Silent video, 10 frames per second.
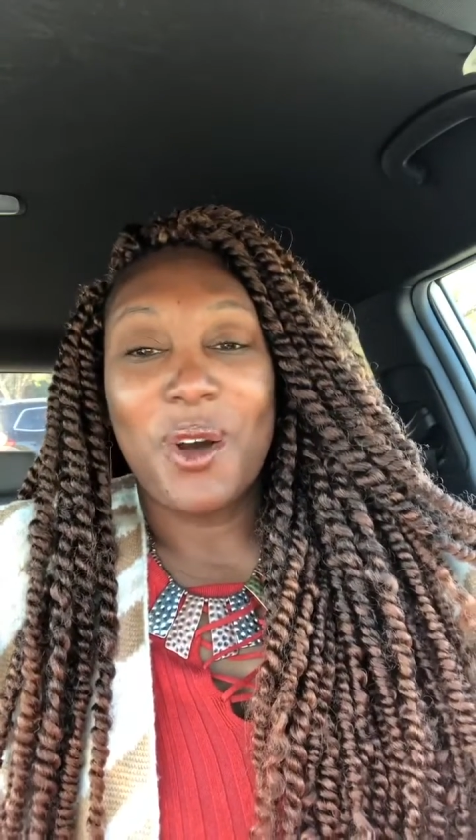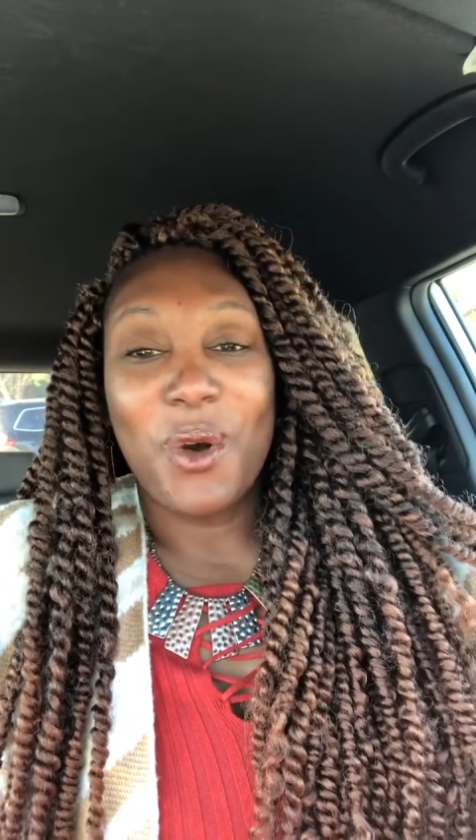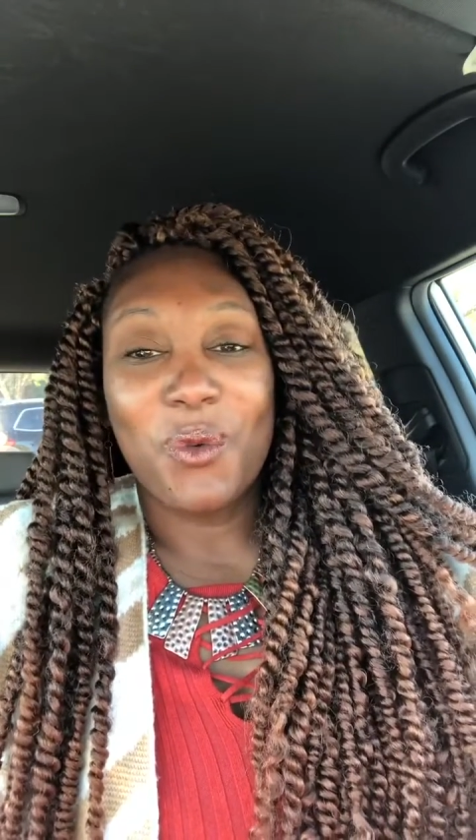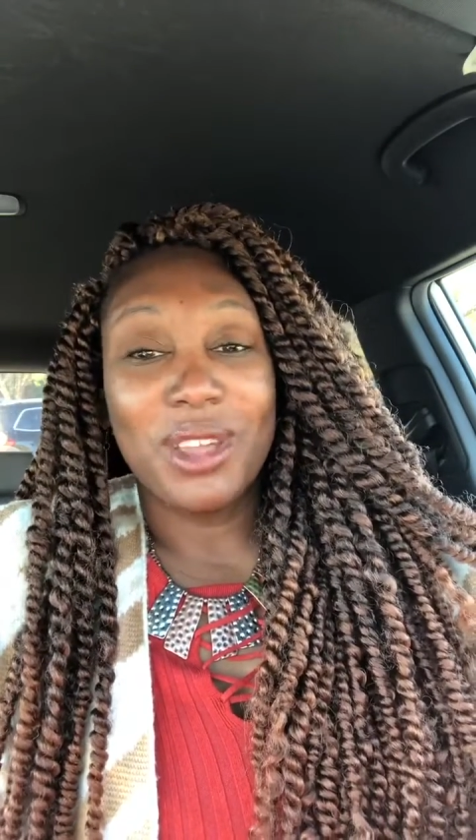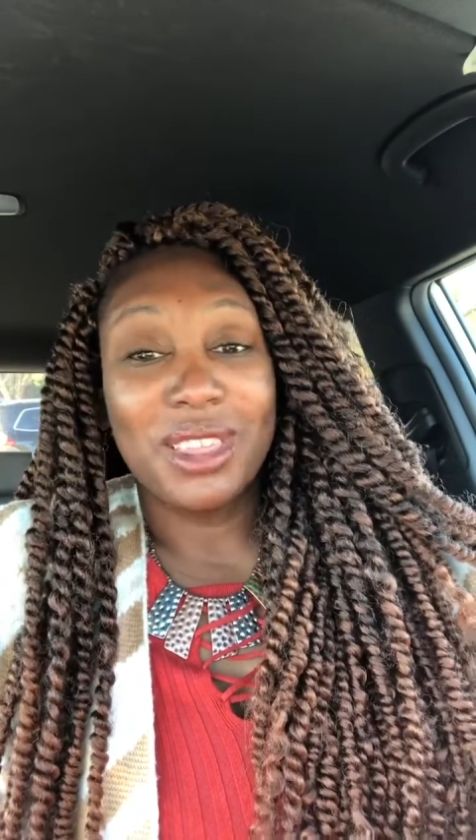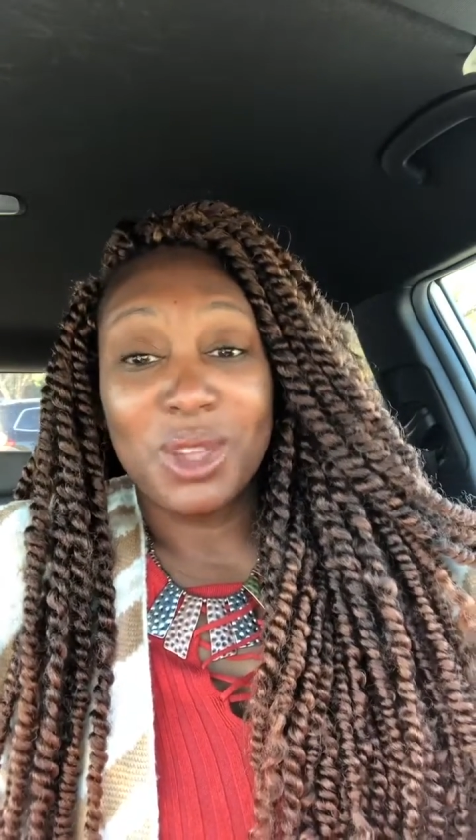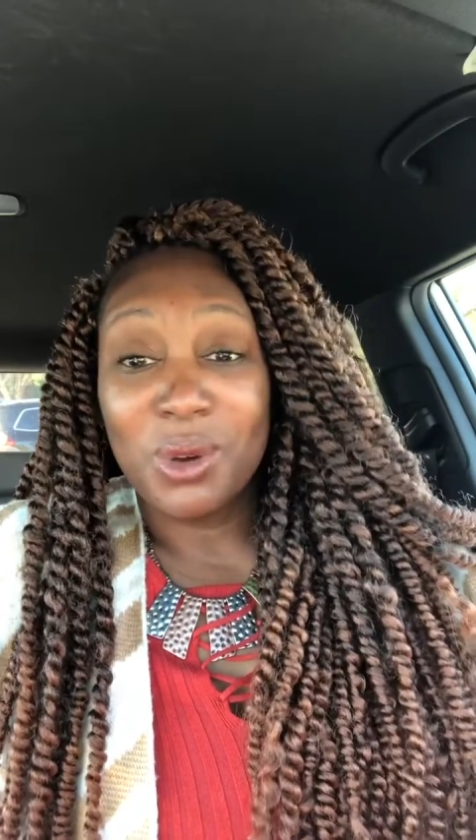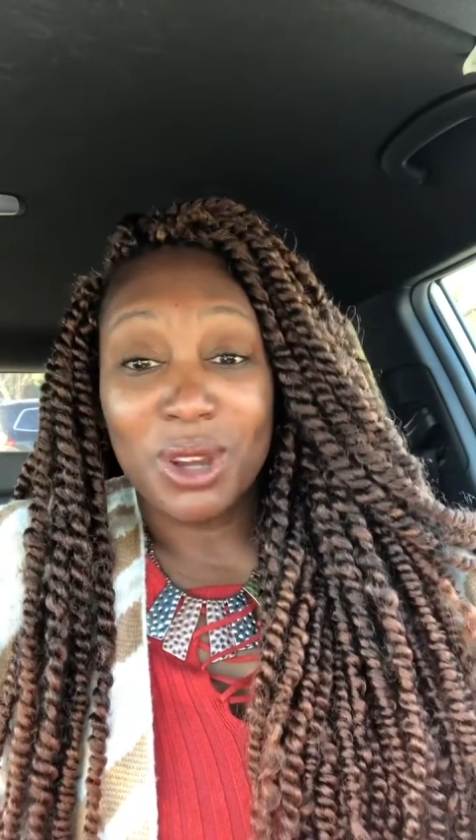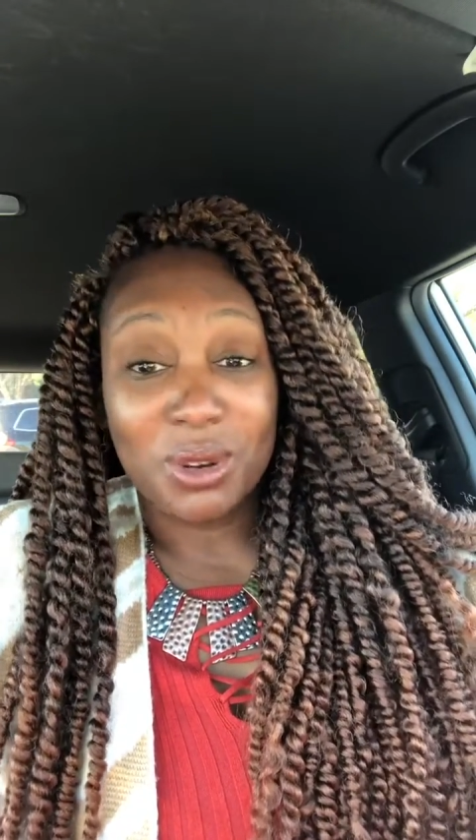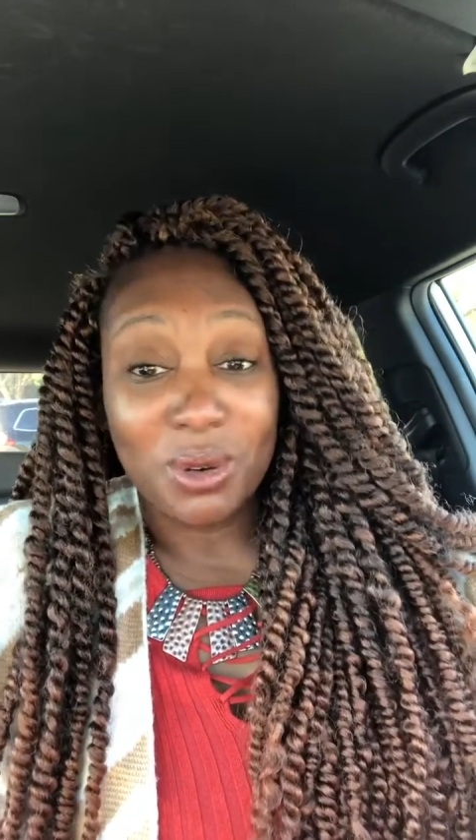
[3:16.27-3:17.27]
whether
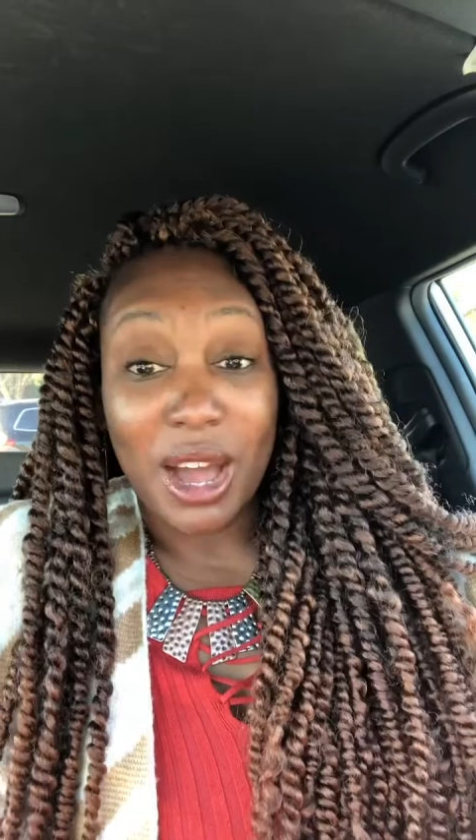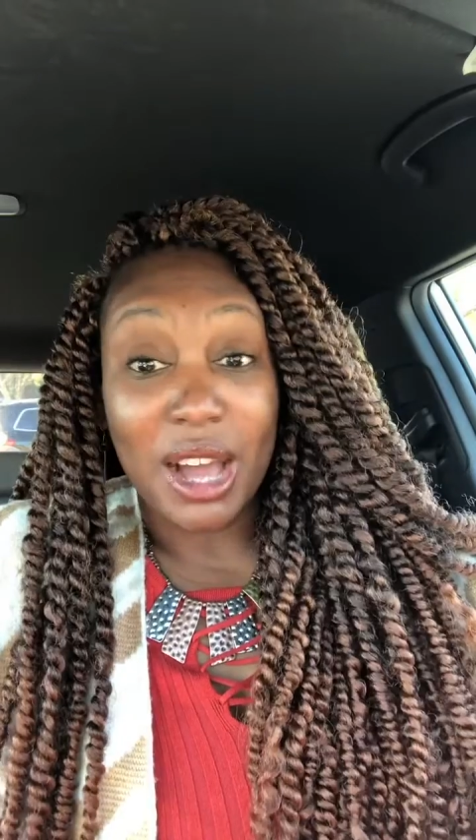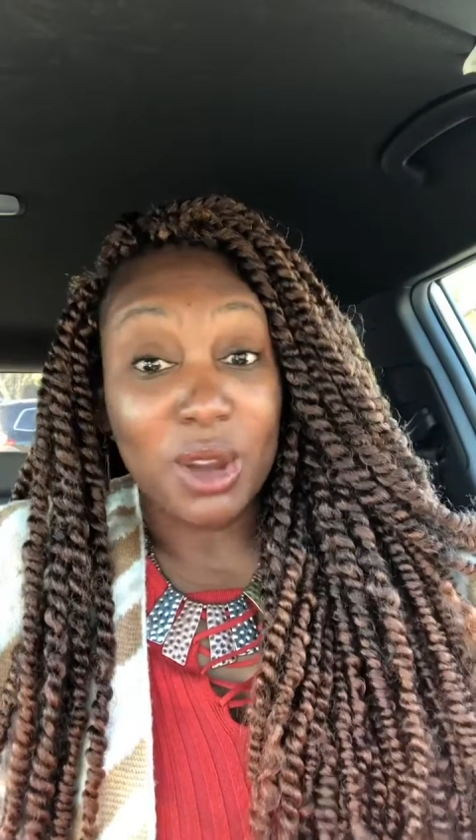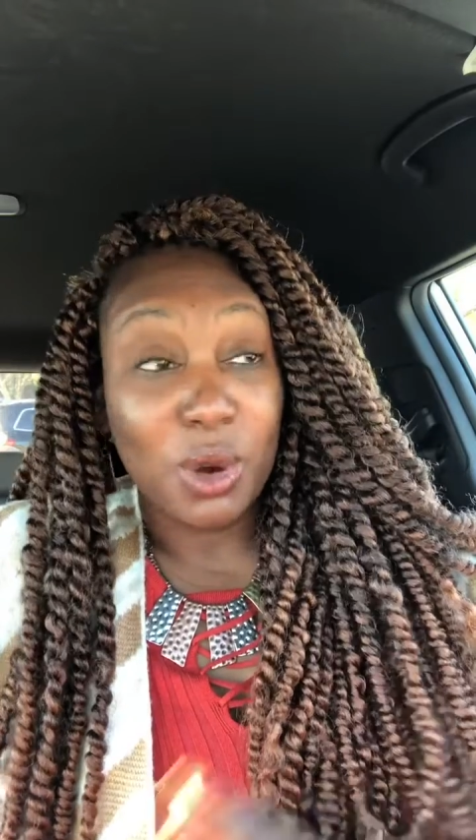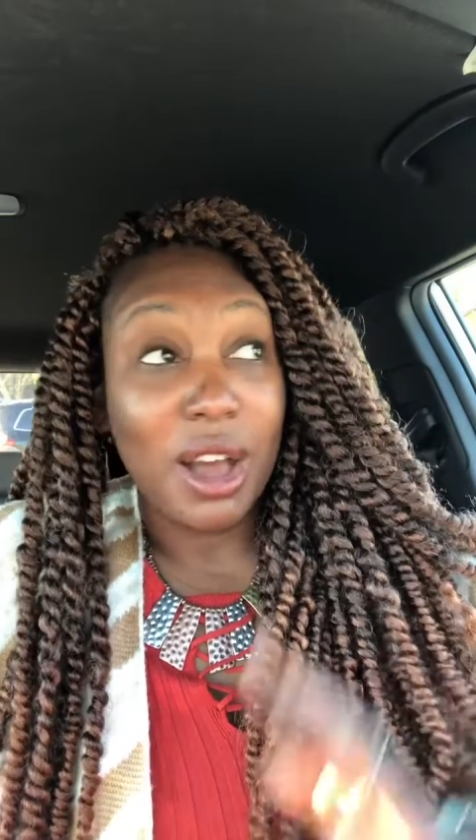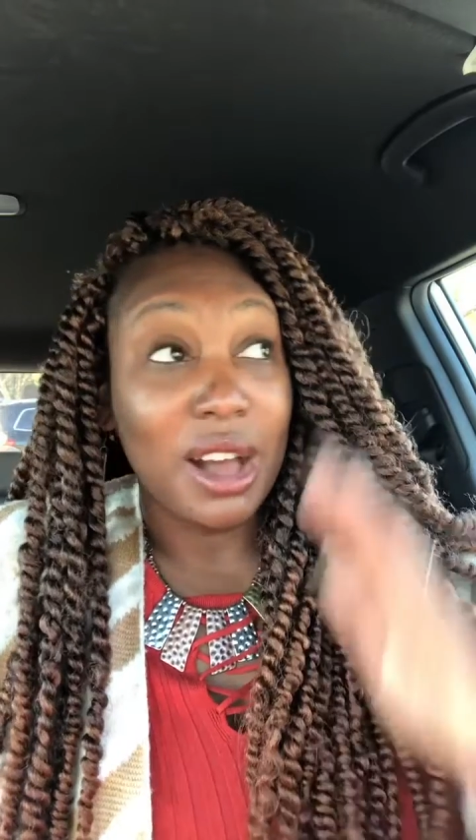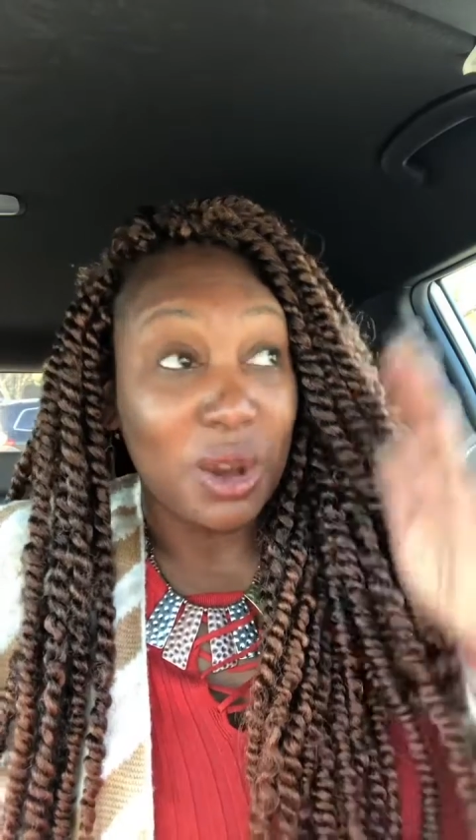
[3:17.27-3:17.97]
you're a